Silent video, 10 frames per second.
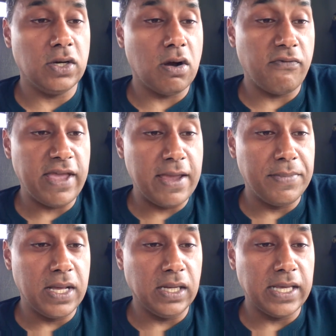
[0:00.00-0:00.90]
of
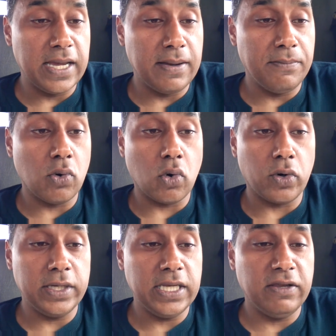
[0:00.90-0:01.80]
MLM
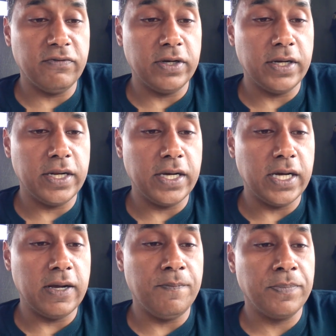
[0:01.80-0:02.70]
or even
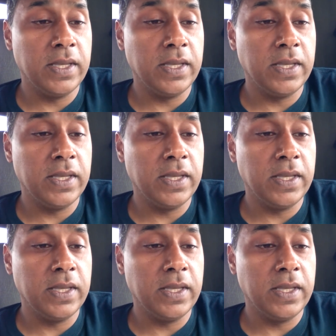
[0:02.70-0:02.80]
uh,